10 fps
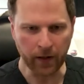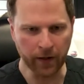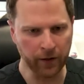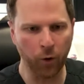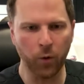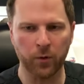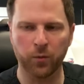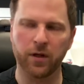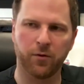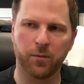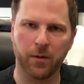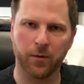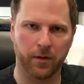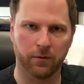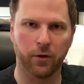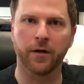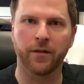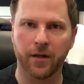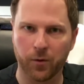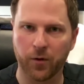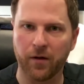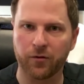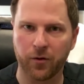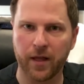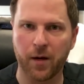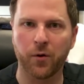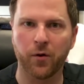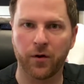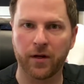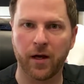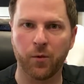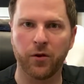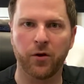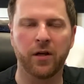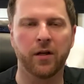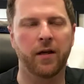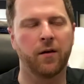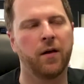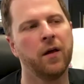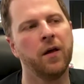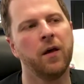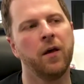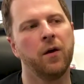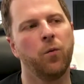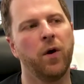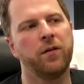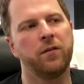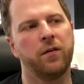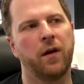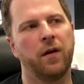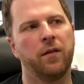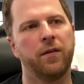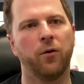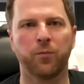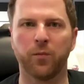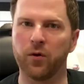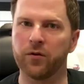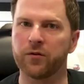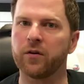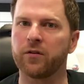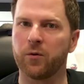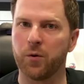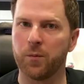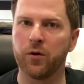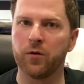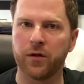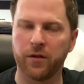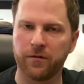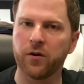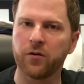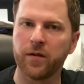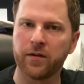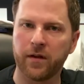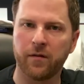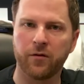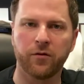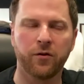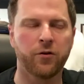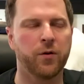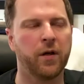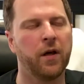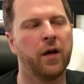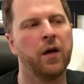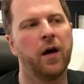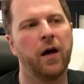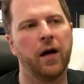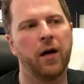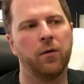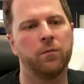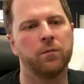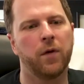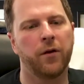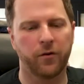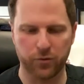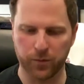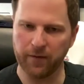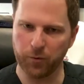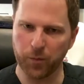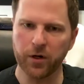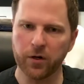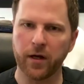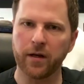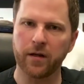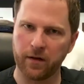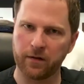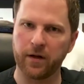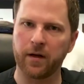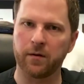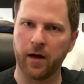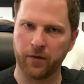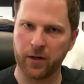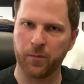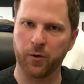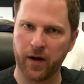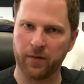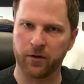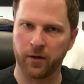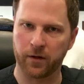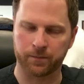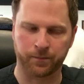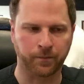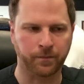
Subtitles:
and no one will even be able to look at the nipple grafts during that period of time when they're healing. Once those bolsters are removed in the first visit after surgery, a surgeon will have a pretty good idea as to how the nipple grafts look.